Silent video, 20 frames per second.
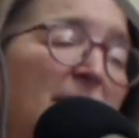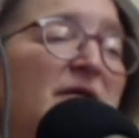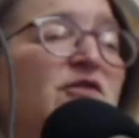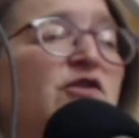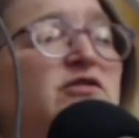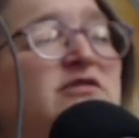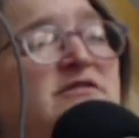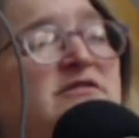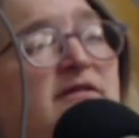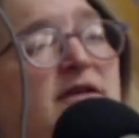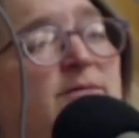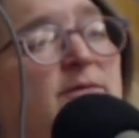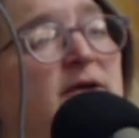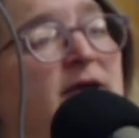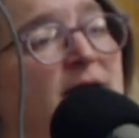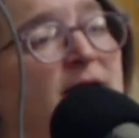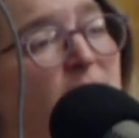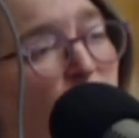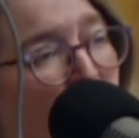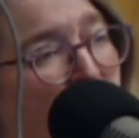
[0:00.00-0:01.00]
if you're
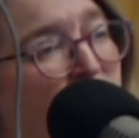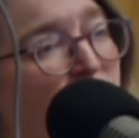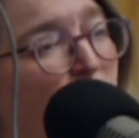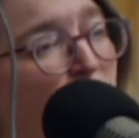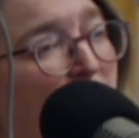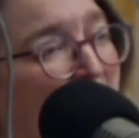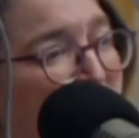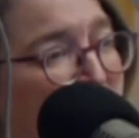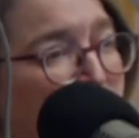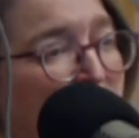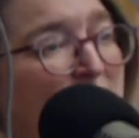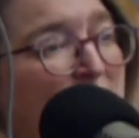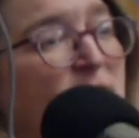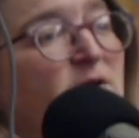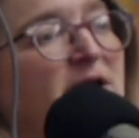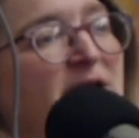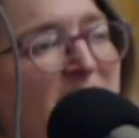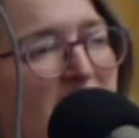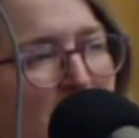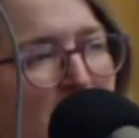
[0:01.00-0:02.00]
sleeping with your pets,
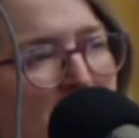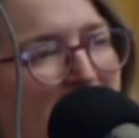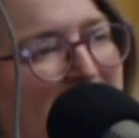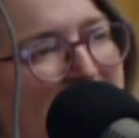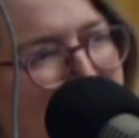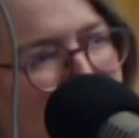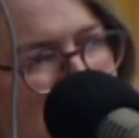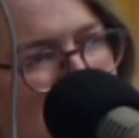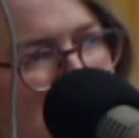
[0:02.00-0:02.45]
maybe you can combine it